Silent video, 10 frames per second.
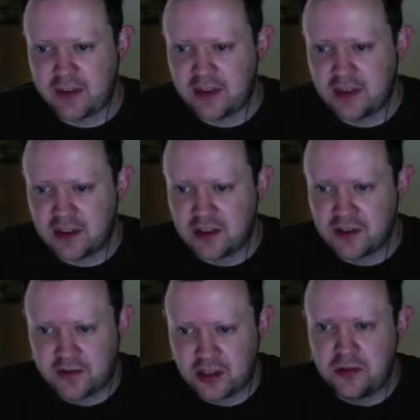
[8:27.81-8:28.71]
they, they can sort
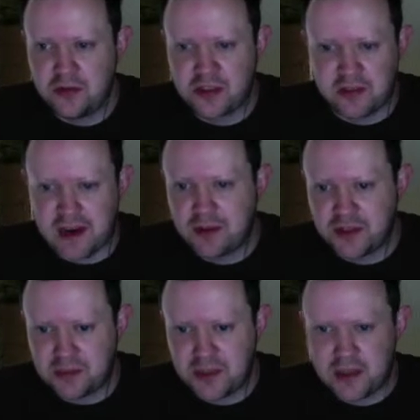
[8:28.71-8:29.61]
of choose their hours
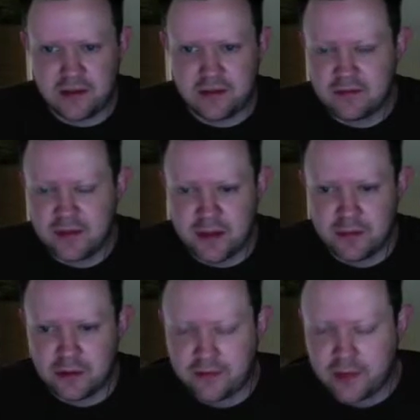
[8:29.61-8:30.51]
a bit a bit
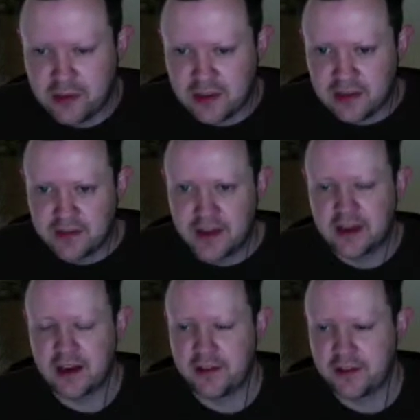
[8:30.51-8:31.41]
more fluidly and that
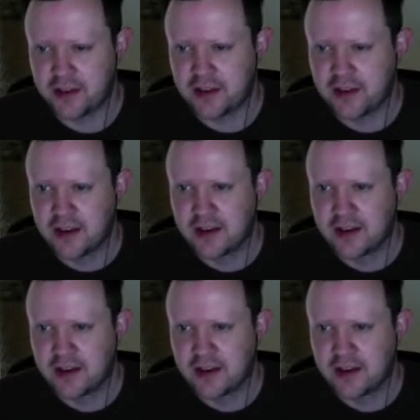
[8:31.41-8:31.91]
kind of thing.